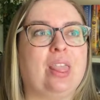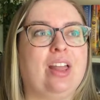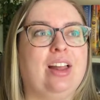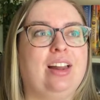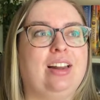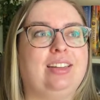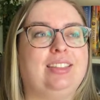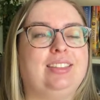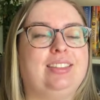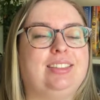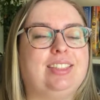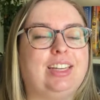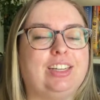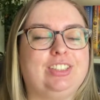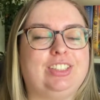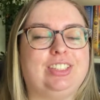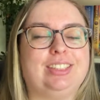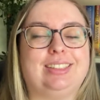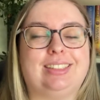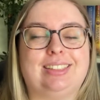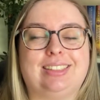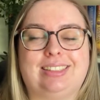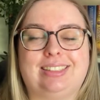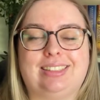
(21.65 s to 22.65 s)
such a
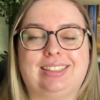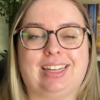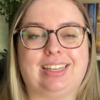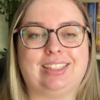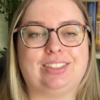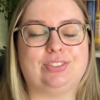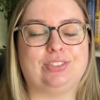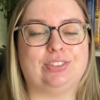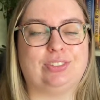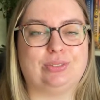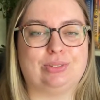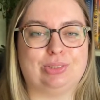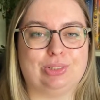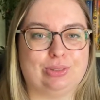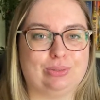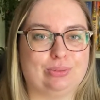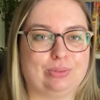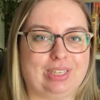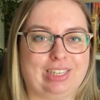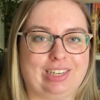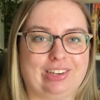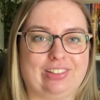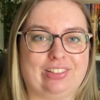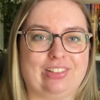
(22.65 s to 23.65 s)
successful new
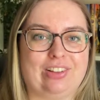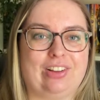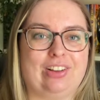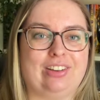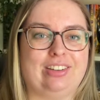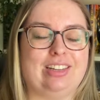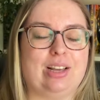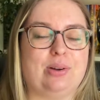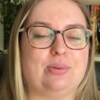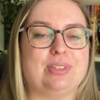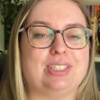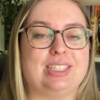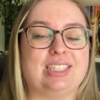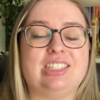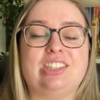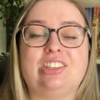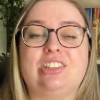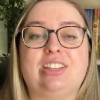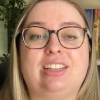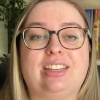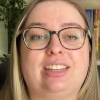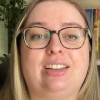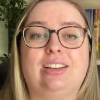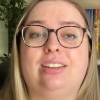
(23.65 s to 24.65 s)
readathon that was
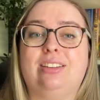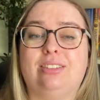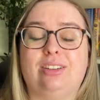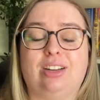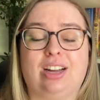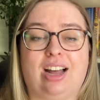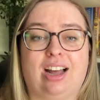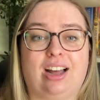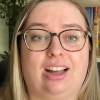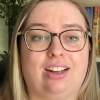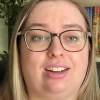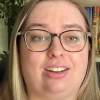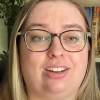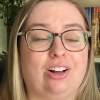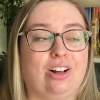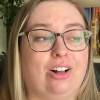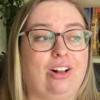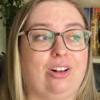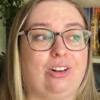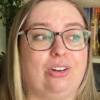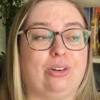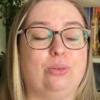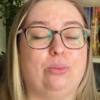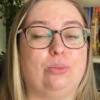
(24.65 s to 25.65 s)
literally
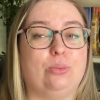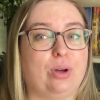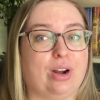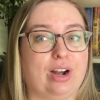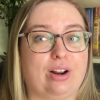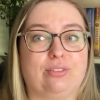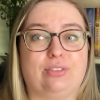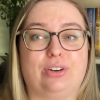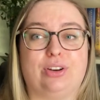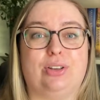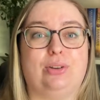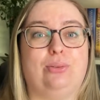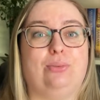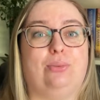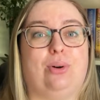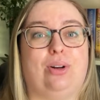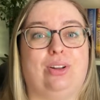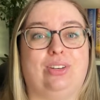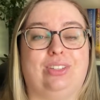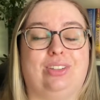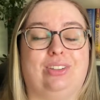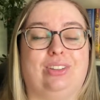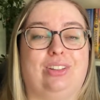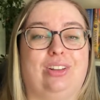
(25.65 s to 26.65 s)
called Whatever You
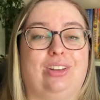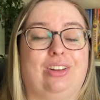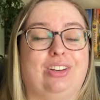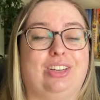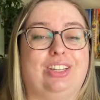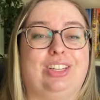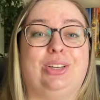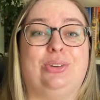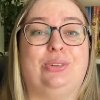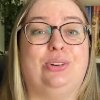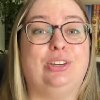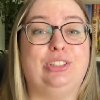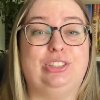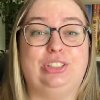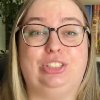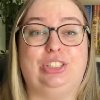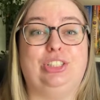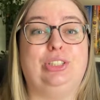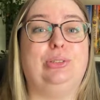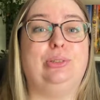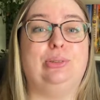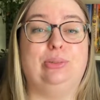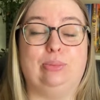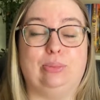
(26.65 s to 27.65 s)
Want-a-thon. You could
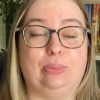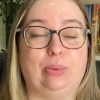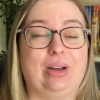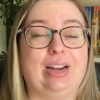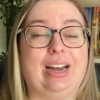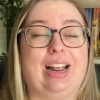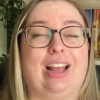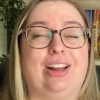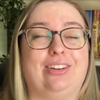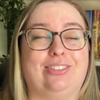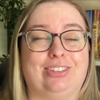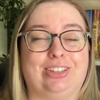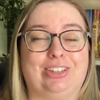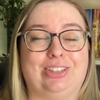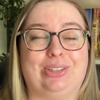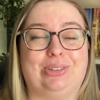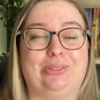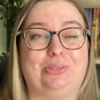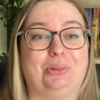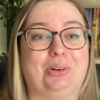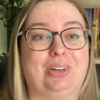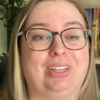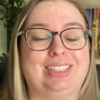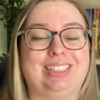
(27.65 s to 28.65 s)
do whatever you
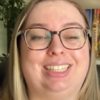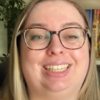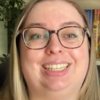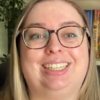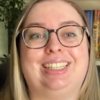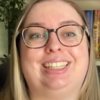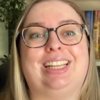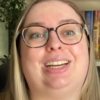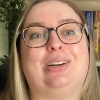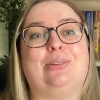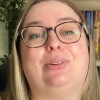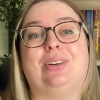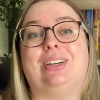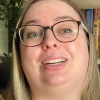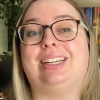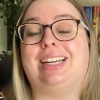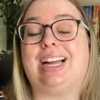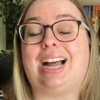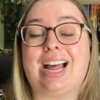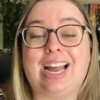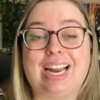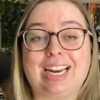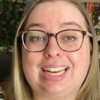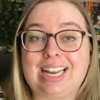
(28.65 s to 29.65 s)
wanted. There were
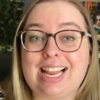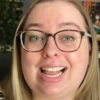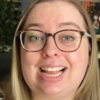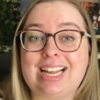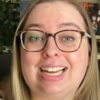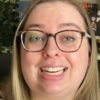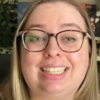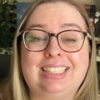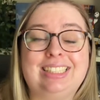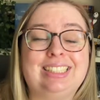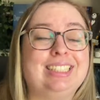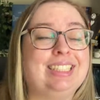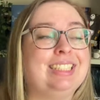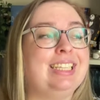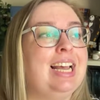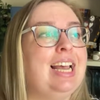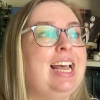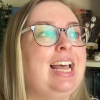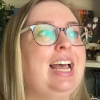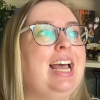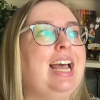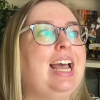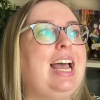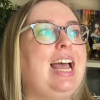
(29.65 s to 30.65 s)
guidelines
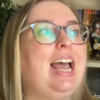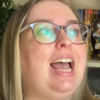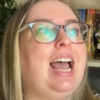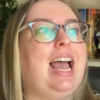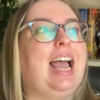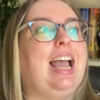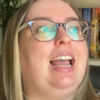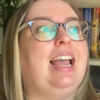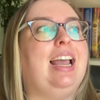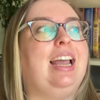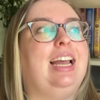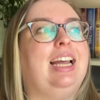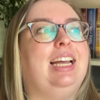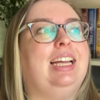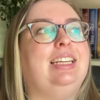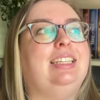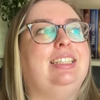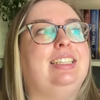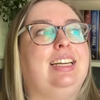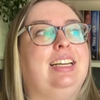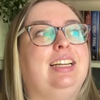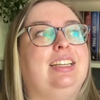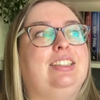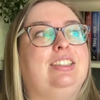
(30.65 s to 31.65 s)

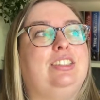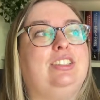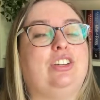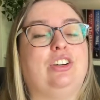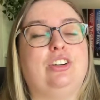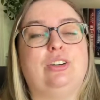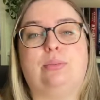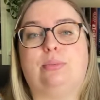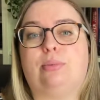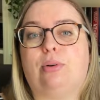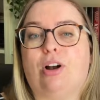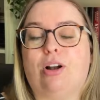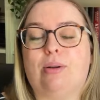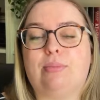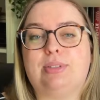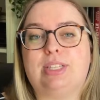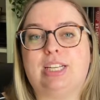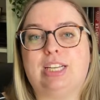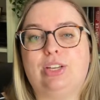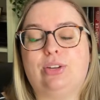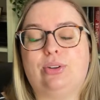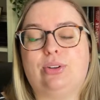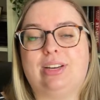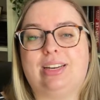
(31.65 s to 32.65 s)
and certain prompts
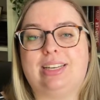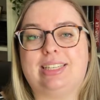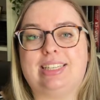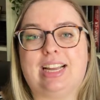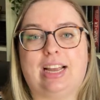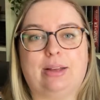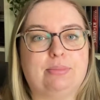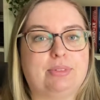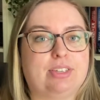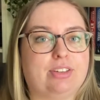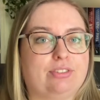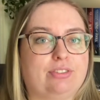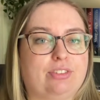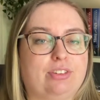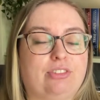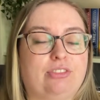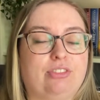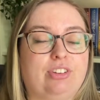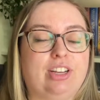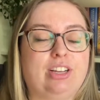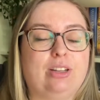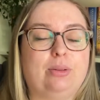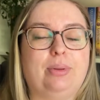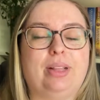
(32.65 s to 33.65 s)
that you could attempt to
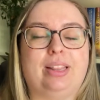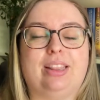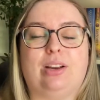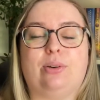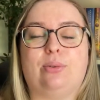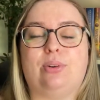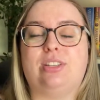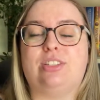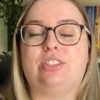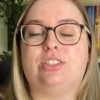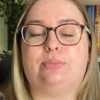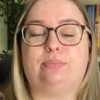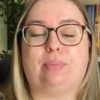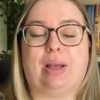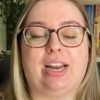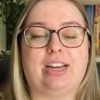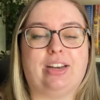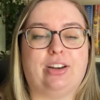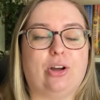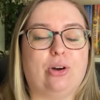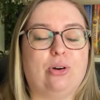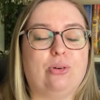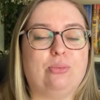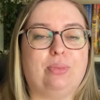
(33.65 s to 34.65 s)
fulfill, but there was by
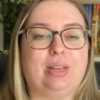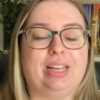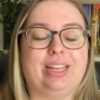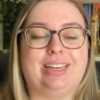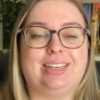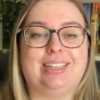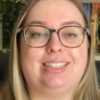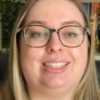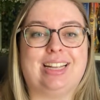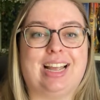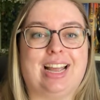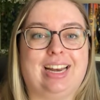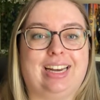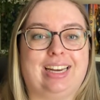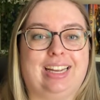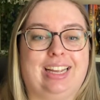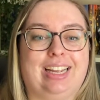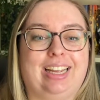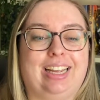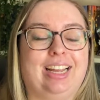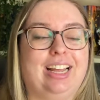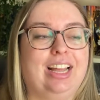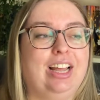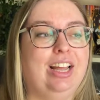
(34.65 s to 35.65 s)
no means
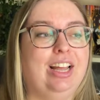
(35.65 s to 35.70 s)
any